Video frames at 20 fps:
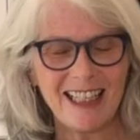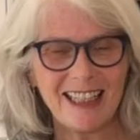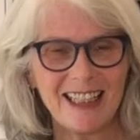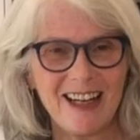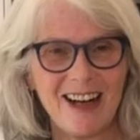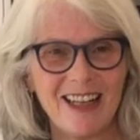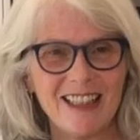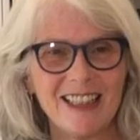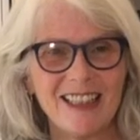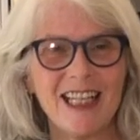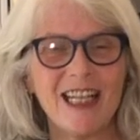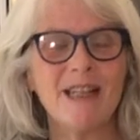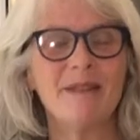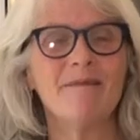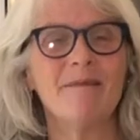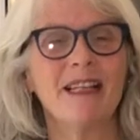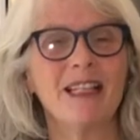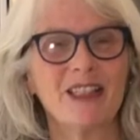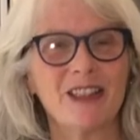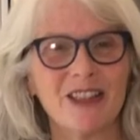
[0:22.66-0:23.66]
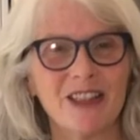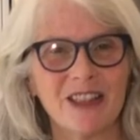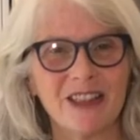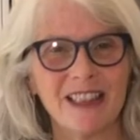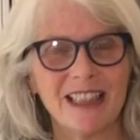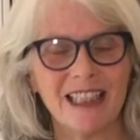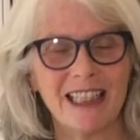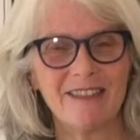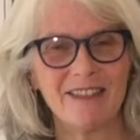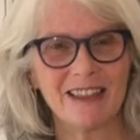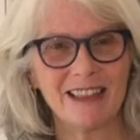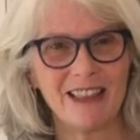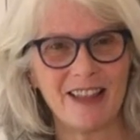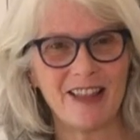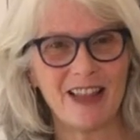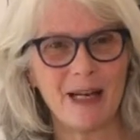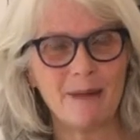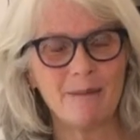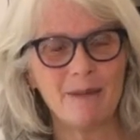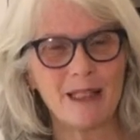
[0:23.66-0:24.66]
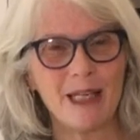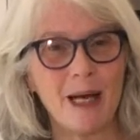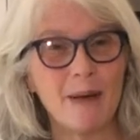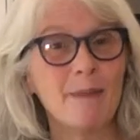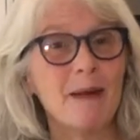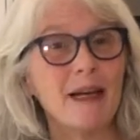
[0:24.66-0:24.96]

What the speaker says: of content, make sure you give us a thumbs up